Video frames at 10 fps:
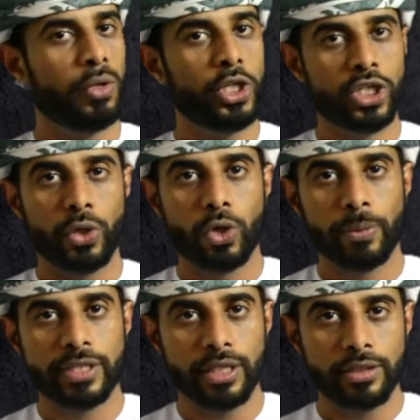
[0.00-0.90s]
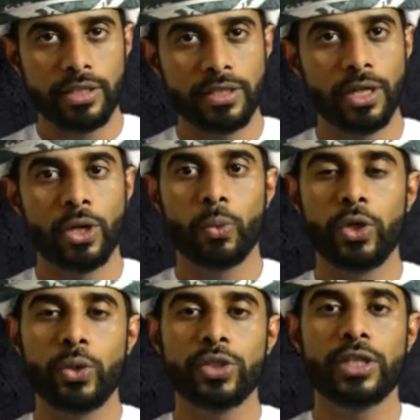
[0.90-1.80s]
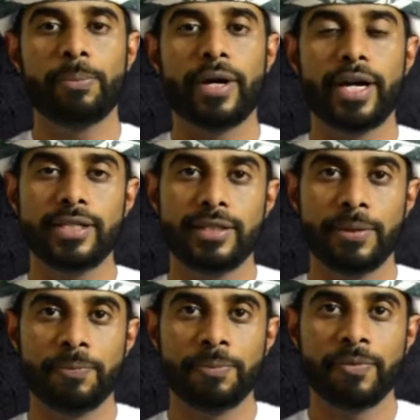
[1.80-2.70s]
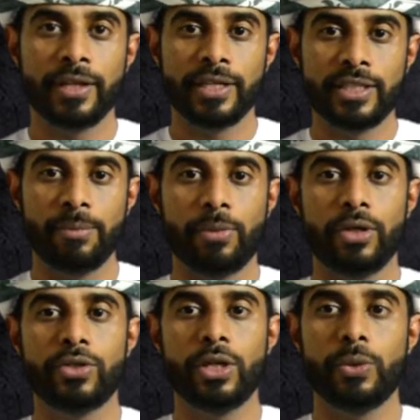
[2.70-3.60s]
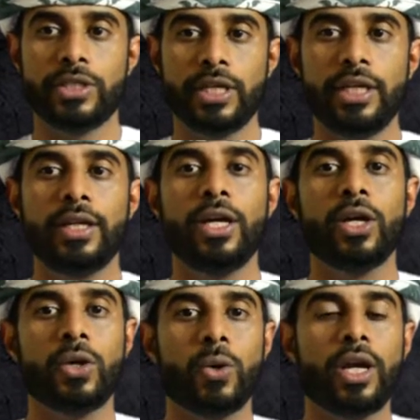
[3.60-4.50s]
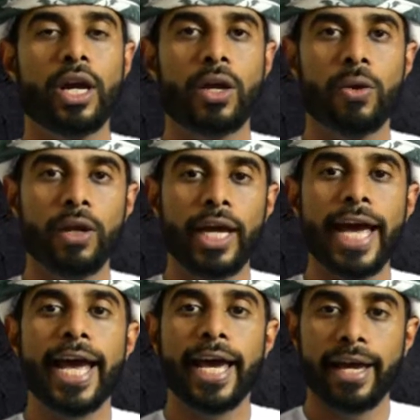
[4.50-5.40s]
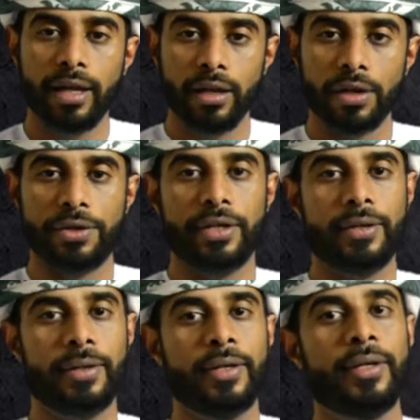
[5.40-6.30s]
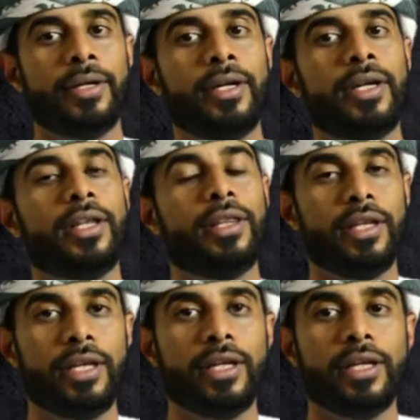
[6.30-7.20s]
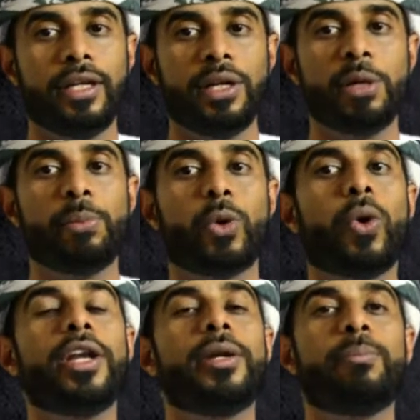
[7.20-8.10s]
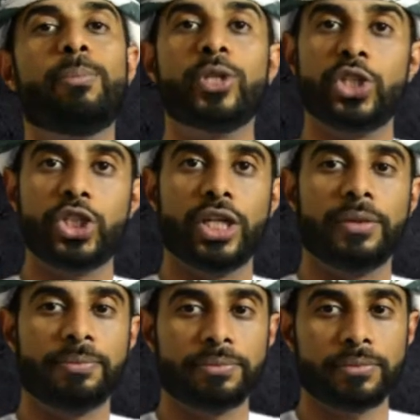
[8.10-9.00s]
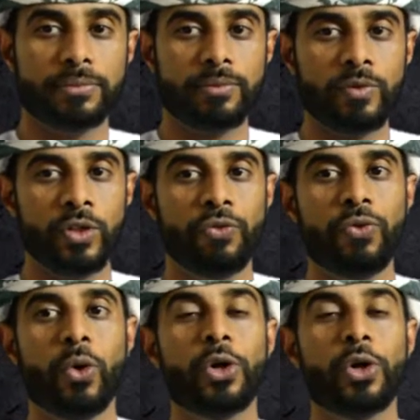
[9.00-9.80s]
it's a normal sentence. We use the past simple. So we would say Coca-Cola held the number one position for